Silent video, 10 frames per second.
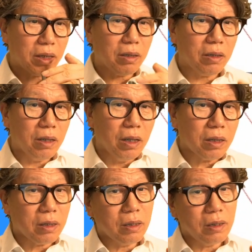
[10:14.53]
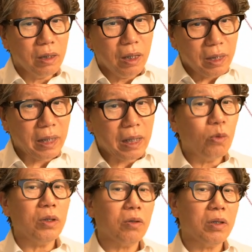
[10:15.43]
So, when the
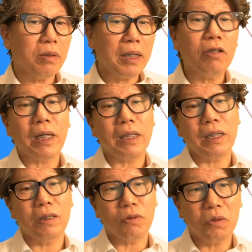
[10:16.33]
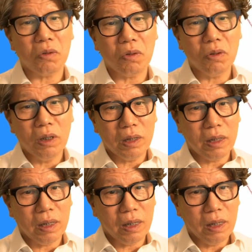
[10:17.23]
structure where the upper and lower holding
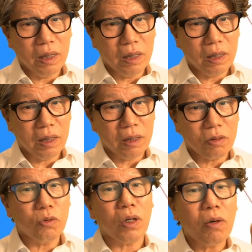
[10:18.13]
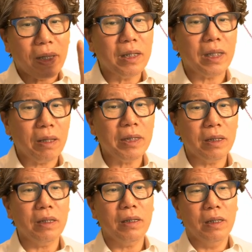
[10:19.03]
cusps interlock is completed,
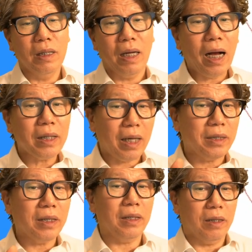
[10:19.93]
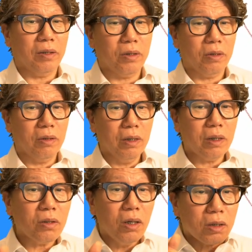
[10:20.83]
the mandible becomes stabilized.
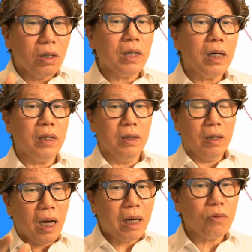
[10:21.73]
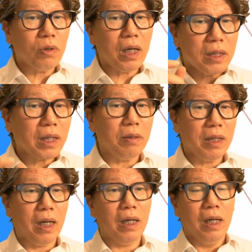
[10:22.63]
Therefore, it is described as
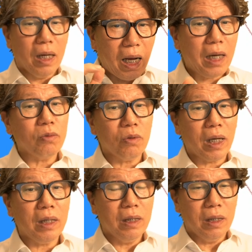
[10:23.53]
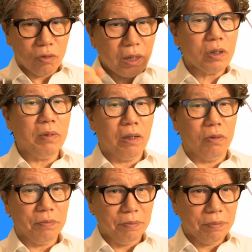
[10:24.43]
both the starting point and the
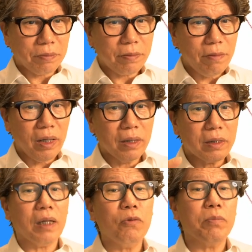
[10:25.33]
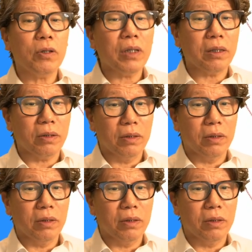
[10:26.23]
end point of mandibular movement.